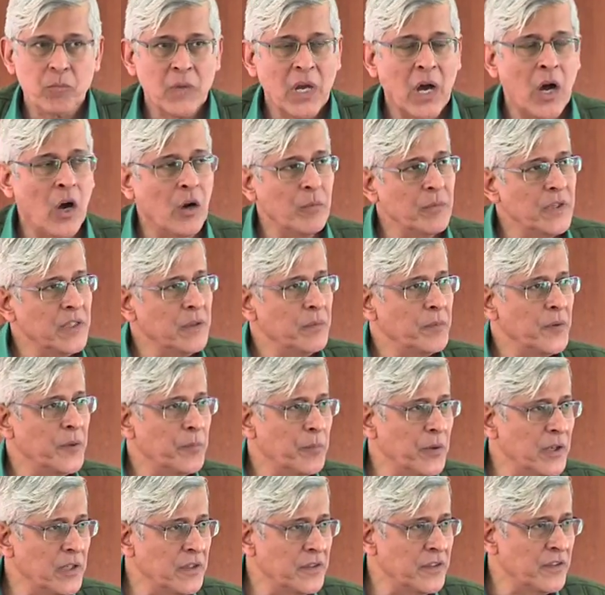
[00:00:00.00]
How many
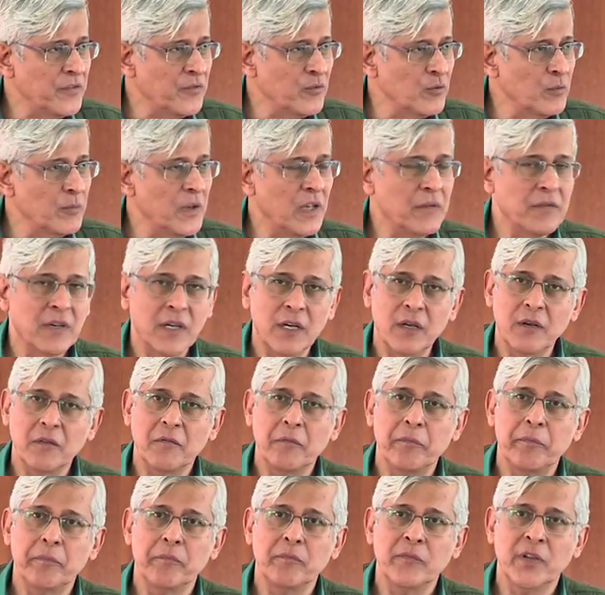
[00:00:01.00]
people in this room have
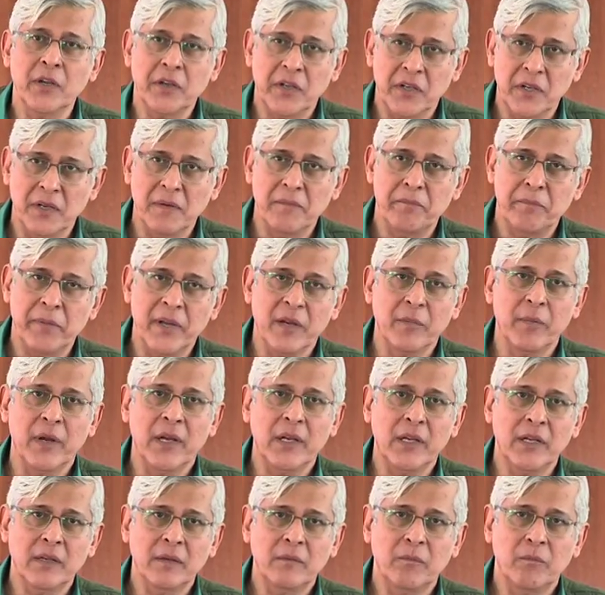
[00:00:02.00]
heard the term
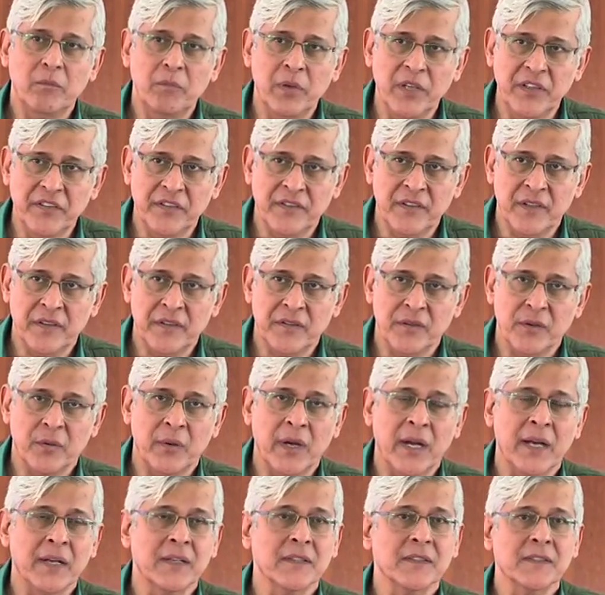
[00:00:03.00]
Pygmalion? Please raise your
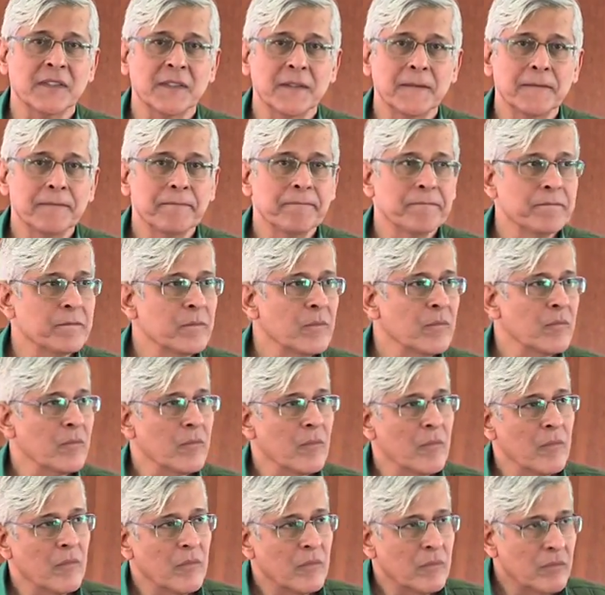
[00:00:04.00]
hands.
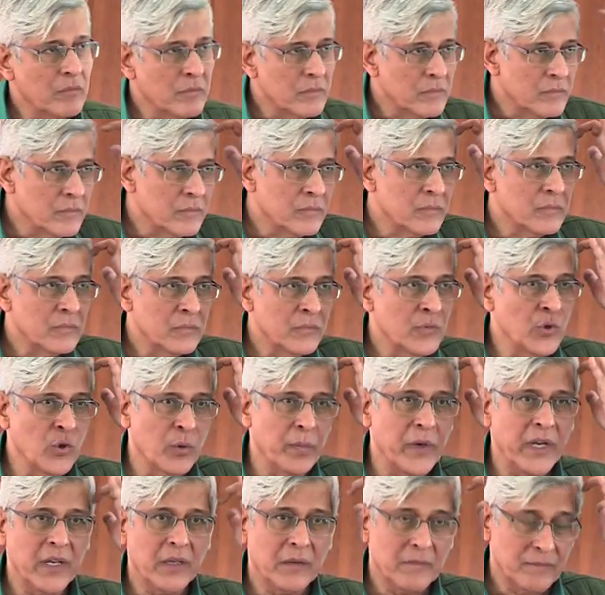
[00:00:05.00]

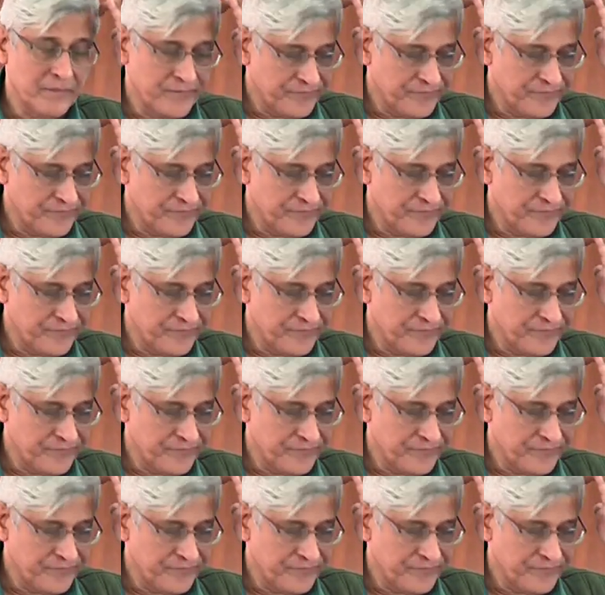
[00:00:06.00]
Nobody.